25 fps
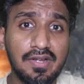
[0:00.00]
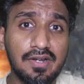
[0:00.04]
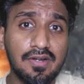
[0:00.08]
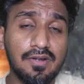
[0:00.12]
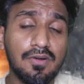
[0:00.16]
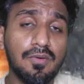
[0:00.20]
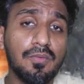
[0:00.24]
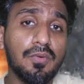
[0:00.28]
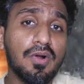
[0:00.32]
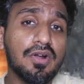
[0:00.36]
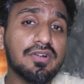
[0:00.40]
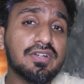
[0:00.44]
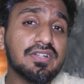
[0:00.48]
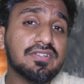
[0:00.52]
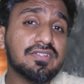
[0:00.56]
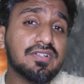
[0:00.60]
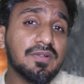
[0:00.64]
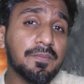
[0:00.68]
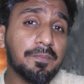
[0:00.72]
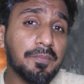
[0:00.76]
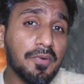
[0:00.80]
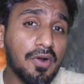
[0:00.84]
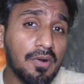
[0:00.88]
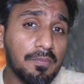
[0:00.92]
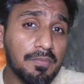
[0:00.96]
Now, what is the
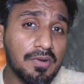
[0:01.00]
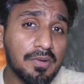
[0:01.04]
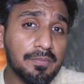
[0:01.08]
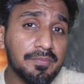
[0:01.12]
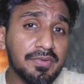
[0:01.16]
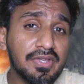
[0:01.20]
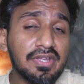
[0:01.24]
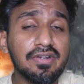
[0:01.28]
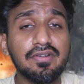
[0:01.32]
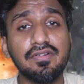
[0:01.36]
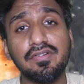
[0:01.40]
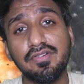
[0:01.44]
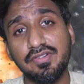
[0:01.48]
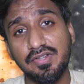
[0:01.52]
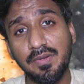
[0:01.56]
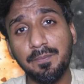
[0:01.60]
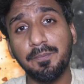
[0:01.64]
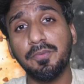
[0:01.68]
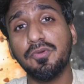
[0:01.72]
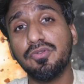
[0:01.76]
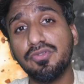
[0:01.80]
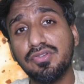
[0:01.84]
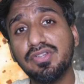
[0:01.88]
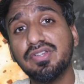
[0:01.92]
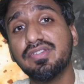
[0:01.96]
problem here?
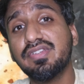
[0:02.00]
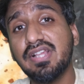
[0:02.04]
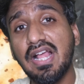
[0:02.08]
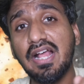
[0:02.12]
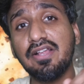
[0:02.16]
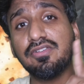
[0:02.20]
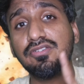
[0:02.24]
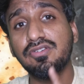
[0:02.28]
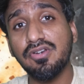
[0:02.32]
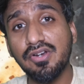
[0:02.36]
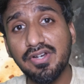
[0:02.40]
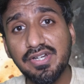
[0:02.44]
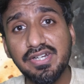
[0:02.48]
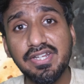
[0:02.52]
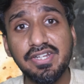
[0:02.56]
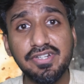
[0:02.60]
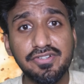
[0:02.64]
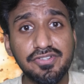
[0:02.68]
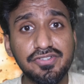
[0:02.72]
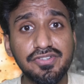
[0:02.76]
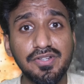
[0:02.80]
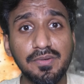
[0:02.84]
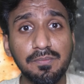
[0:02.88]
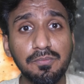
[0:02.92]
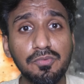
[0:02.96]
Suppose this asteroid
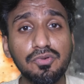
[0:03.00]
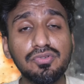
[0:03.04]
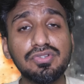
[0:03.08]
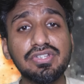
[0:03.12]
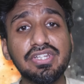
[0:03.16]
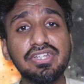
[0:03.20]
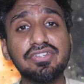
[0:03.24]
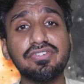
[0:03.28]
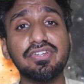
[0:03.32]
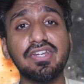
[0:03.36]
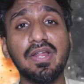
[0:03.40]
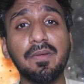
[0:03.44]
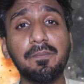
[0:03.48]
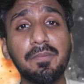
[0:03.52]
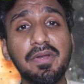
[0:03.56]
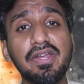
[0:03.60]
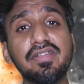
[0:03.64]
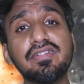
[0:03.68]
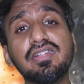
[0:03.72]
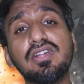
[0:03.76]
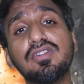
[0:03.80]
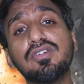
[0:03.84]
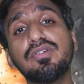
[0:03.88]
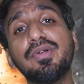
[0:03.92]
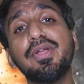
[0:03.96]
hits the moon, these debris
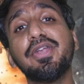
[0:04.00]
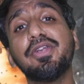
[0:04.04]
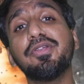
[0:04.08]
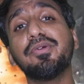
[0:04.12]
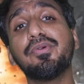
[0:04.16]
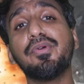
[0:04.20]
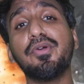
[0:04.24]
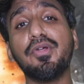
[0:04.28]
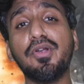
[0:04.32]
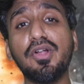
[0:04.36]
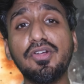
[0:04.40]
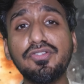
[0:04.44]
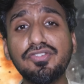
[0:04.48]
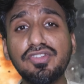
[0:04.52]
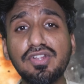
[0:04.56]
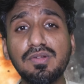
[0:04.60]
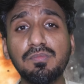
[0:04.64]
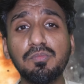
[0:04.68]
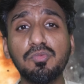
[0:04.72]
are going to cross the